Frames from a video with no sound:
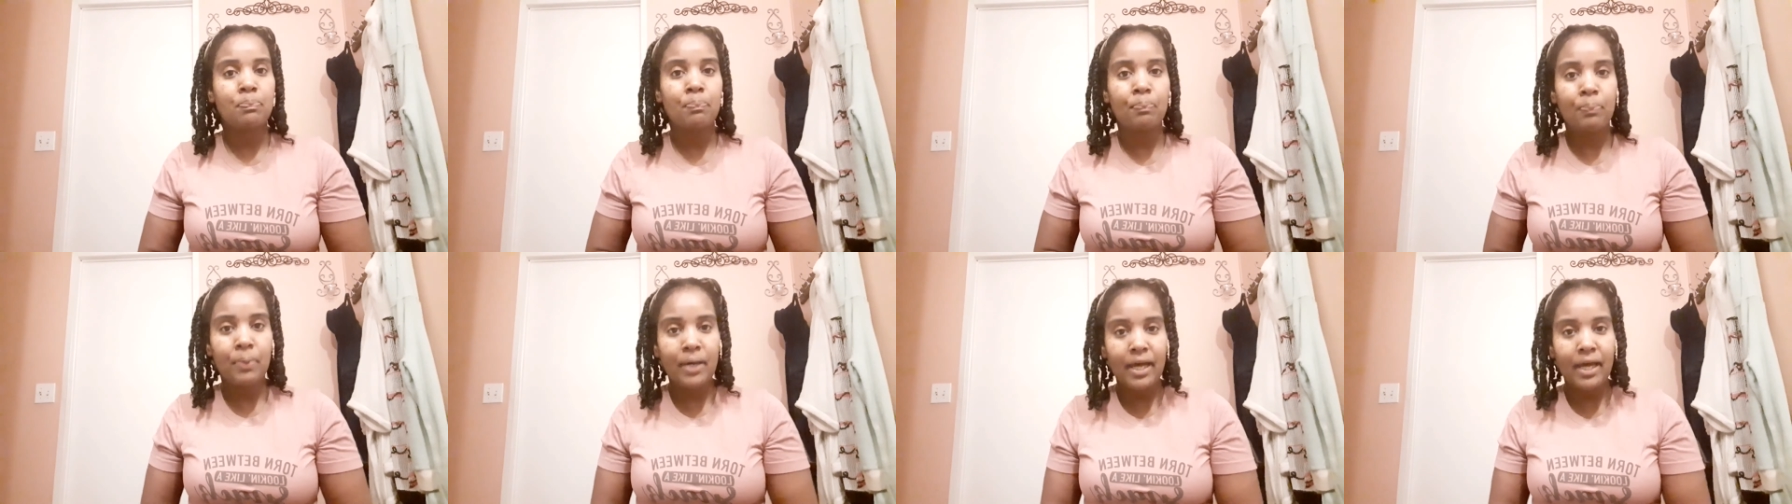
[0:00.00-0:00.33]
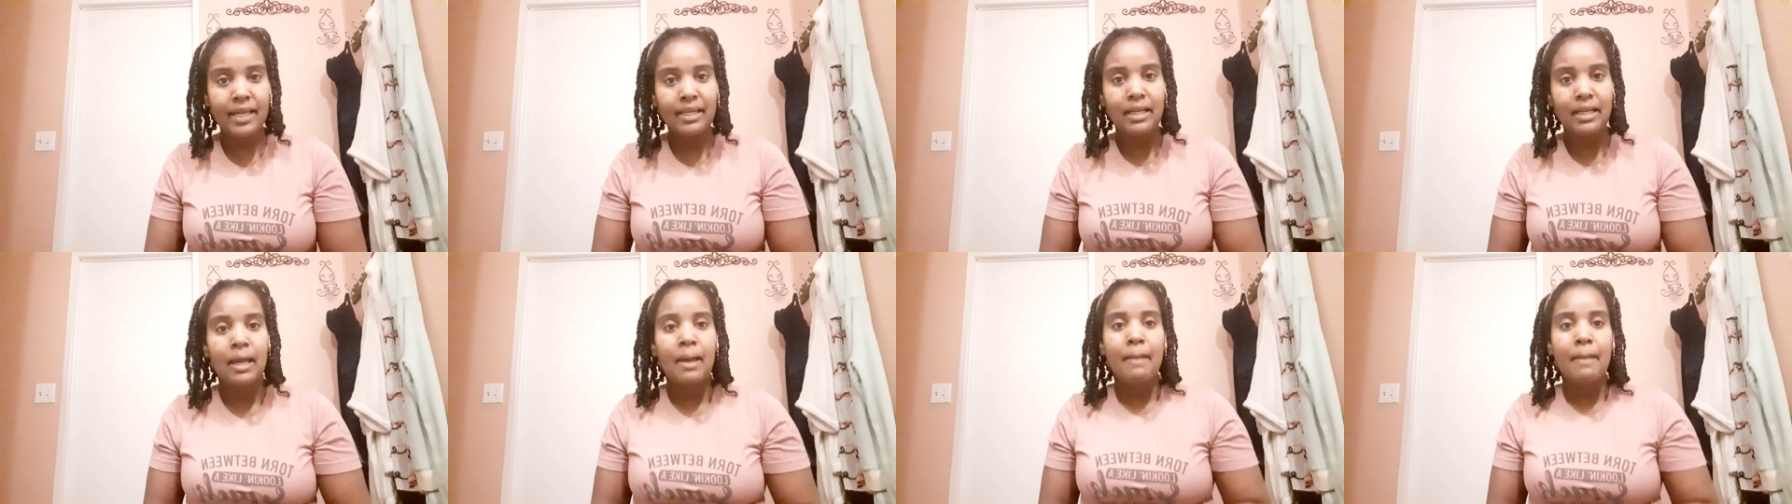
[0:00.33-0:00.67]

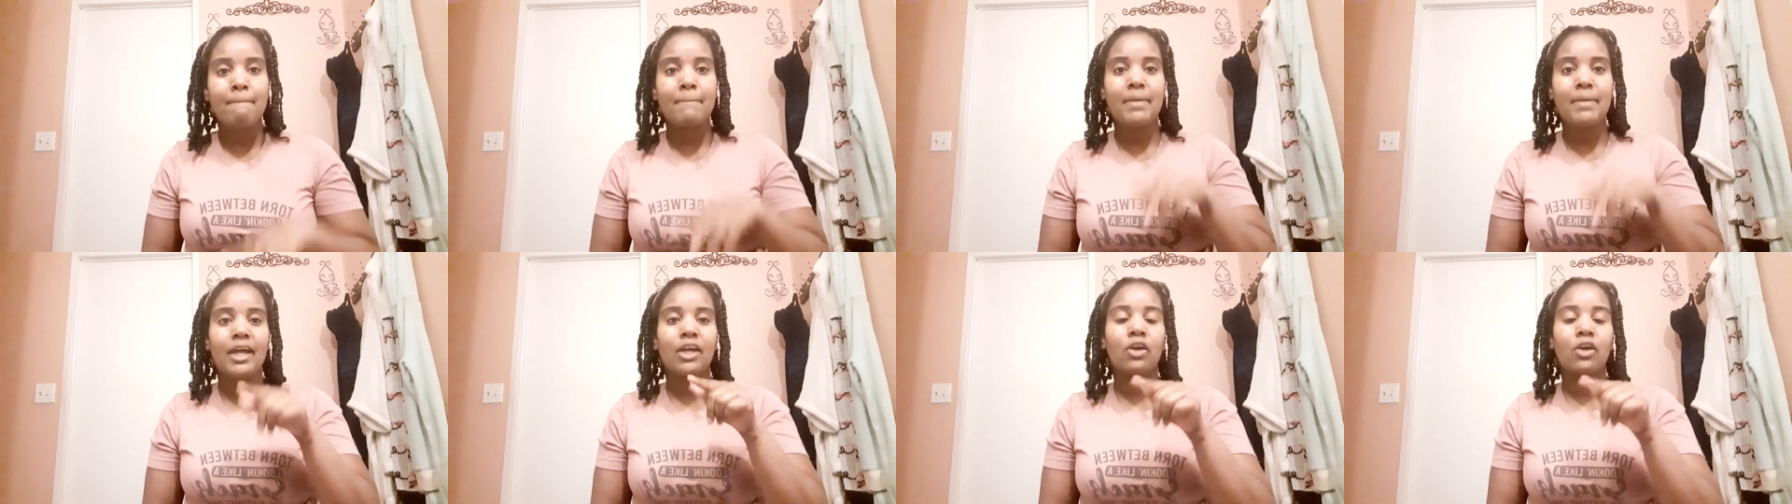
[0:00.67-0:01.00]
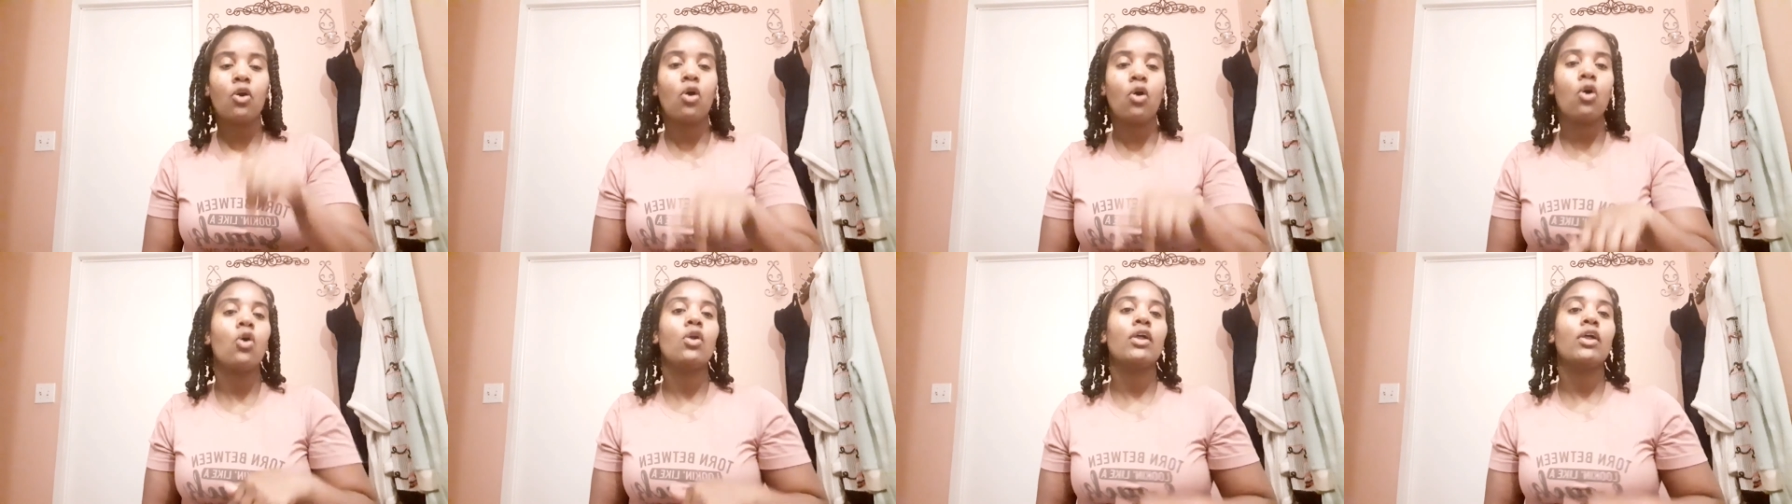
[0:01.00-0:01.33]
but my
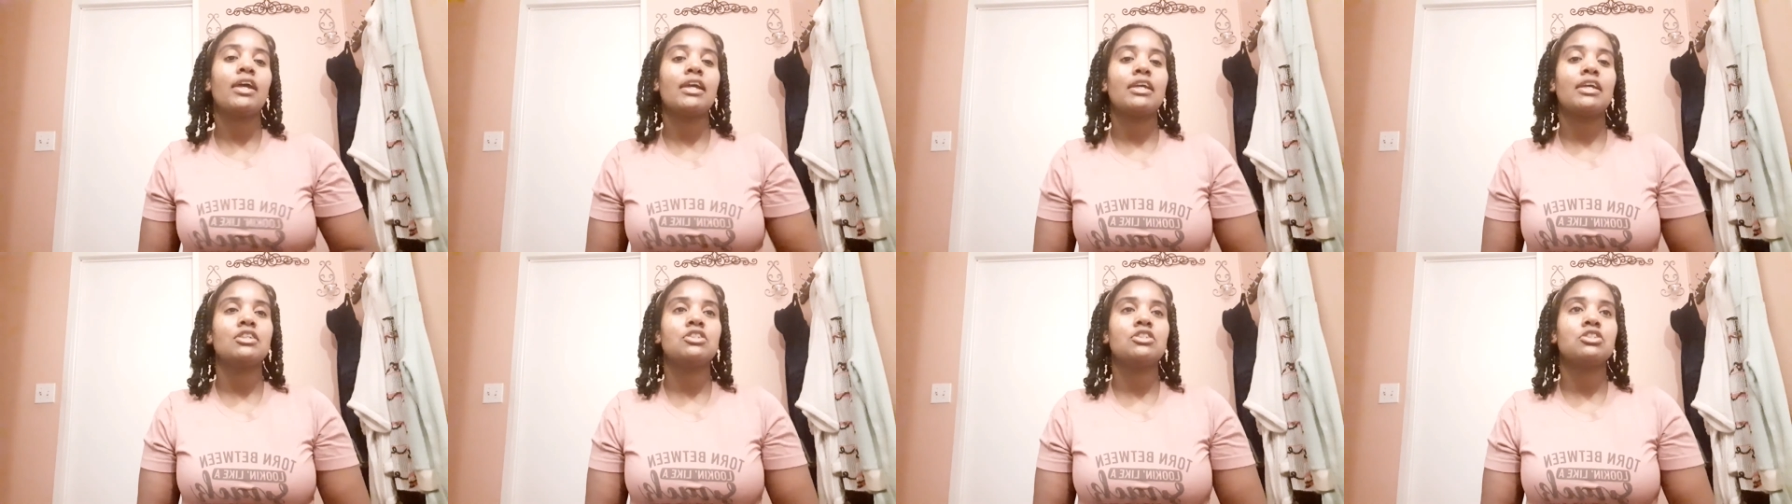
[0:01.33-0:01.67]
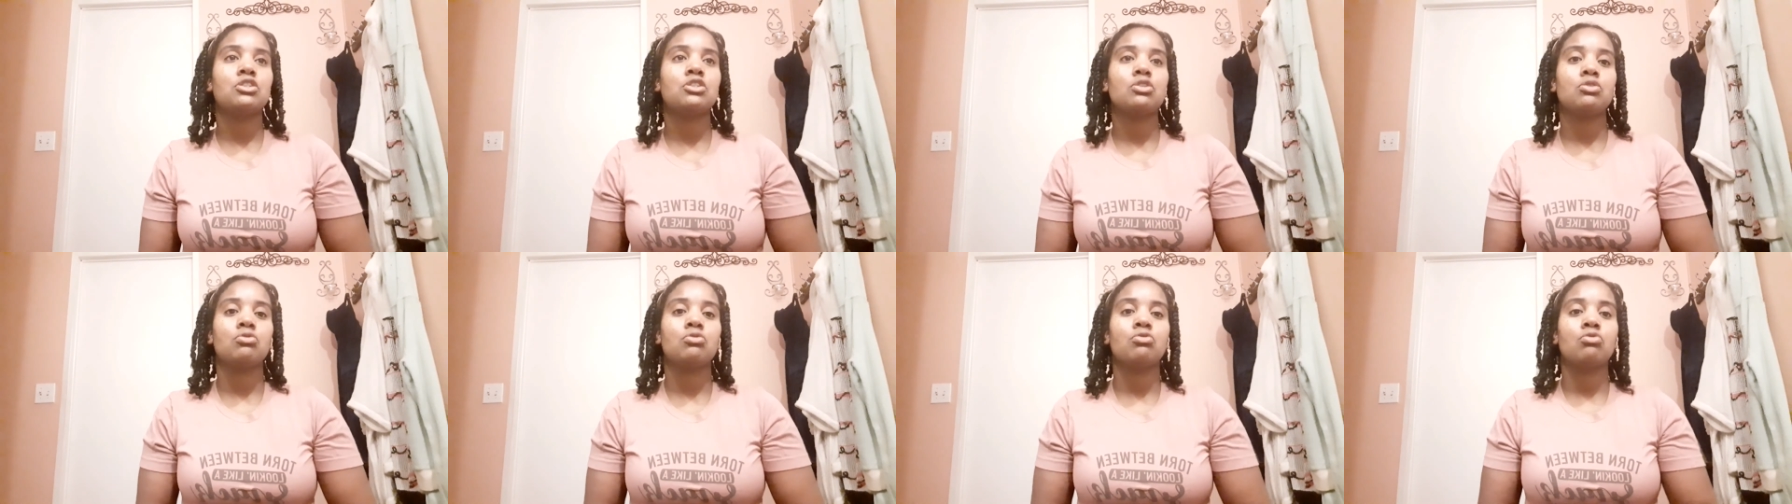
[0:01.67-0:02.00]
goal is
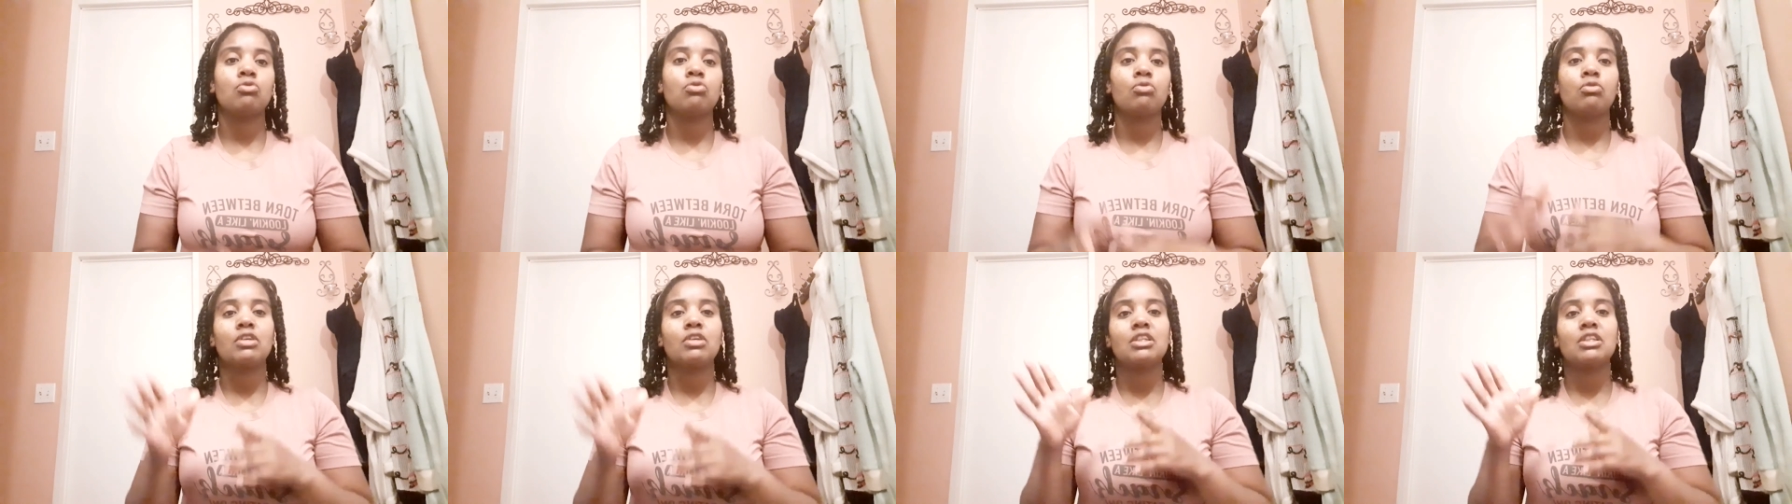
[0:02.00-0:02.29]
to